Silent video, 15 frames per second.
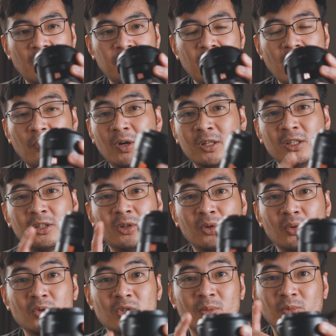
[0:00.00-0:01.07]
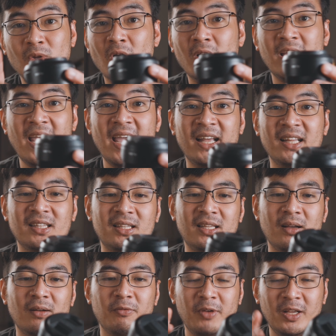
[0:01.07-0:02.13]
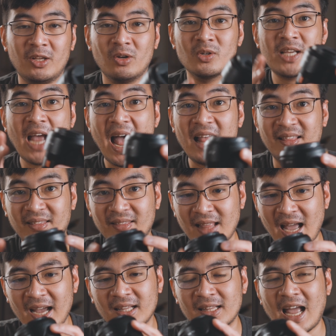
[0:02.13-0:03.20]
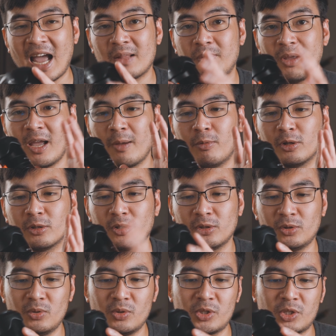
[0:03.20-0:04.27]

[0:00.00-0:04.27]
If I wanted to do some talking head videos at night, I'd be able to do